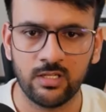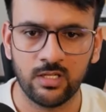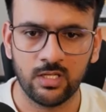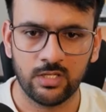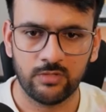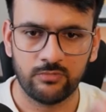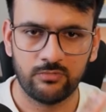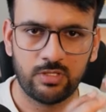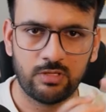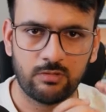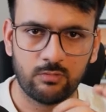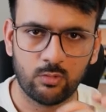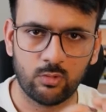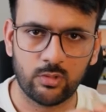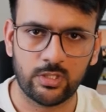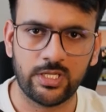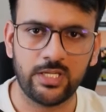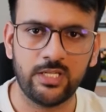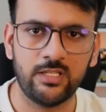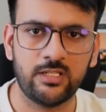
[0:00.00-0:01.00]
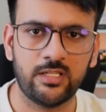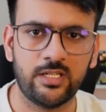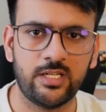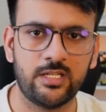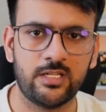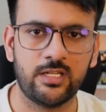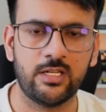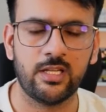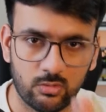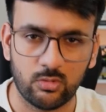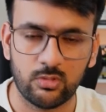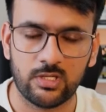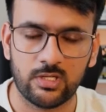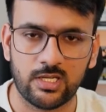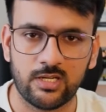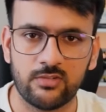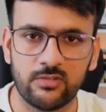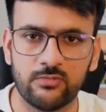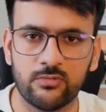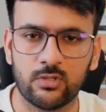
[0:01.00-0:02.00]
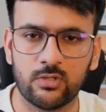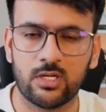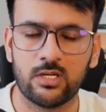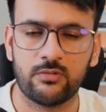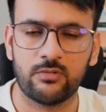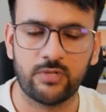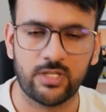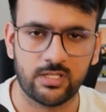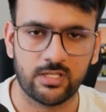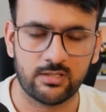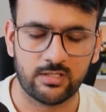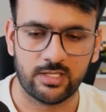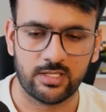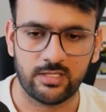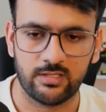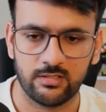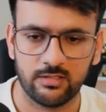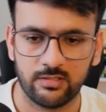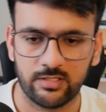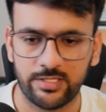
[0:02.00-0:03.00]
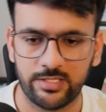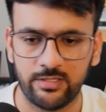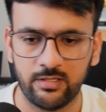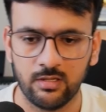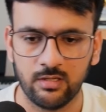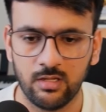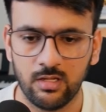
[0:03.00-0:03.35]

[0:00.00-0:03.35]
we have already created a draft for our Twitter thread, right?